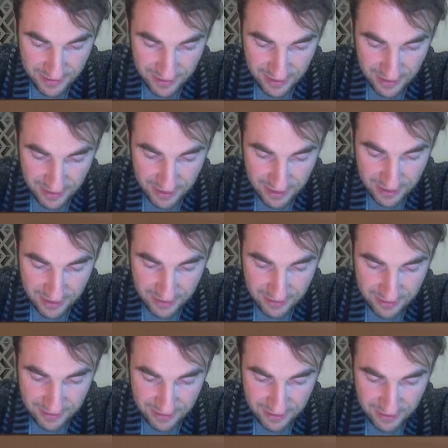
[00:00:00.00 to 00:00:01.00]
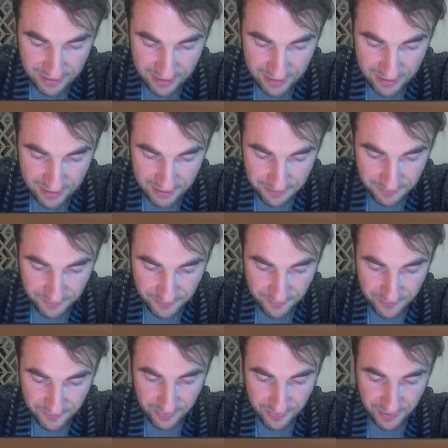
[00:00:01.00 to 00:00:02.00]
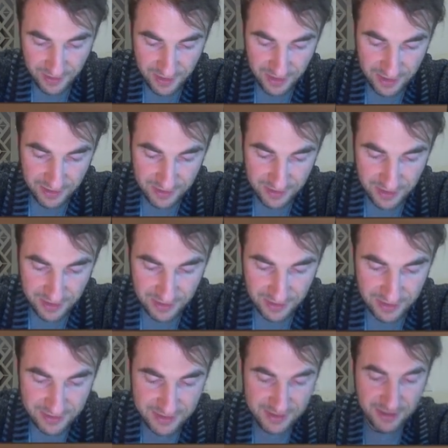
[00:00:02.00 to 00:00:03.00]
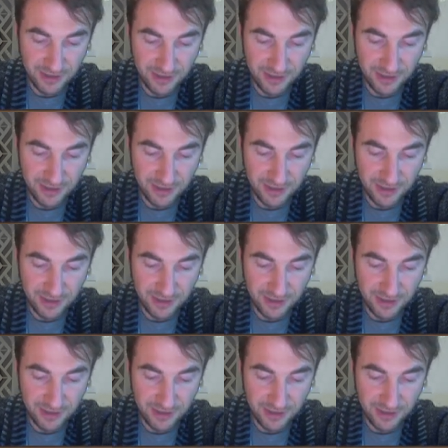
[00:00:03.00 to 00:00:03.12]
and then let's